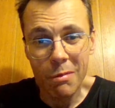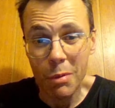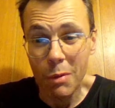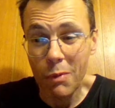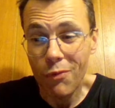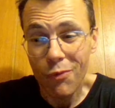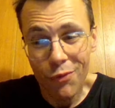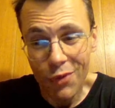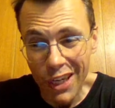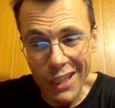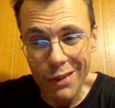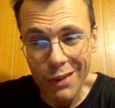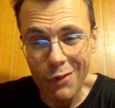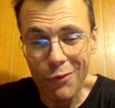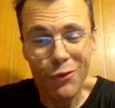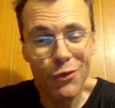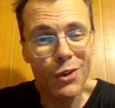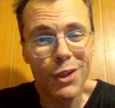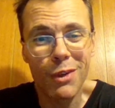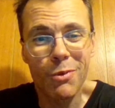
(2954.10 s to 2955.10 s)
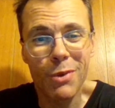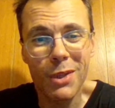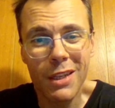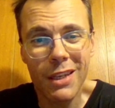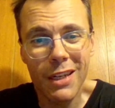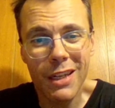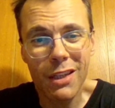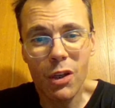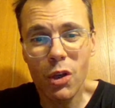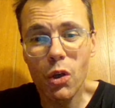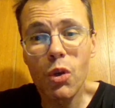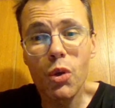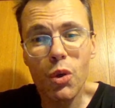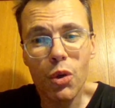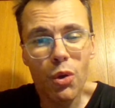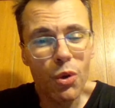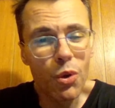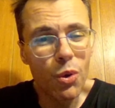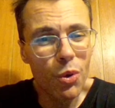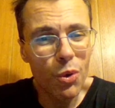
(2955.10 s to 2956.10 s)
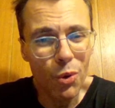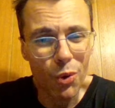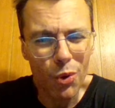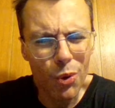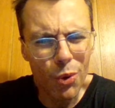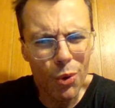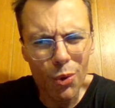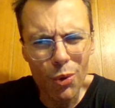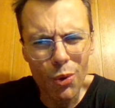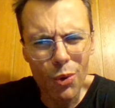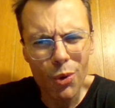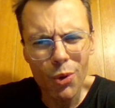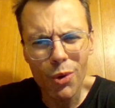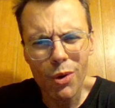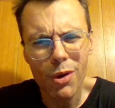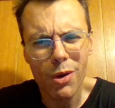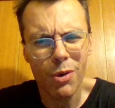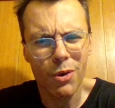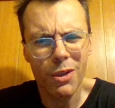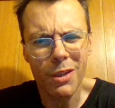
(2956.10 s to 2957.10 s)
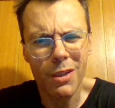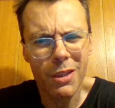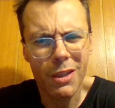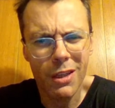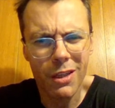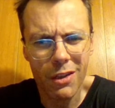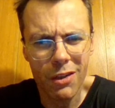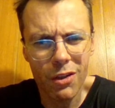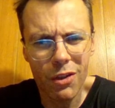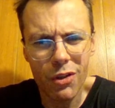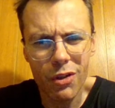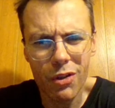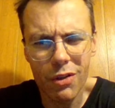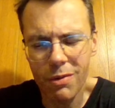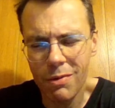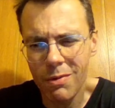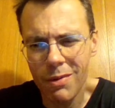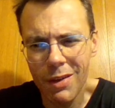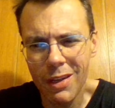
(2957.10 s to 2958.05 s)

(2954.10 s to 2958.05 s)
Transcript: Well, father, fuck with that. Who, who, who, who goes inside of this,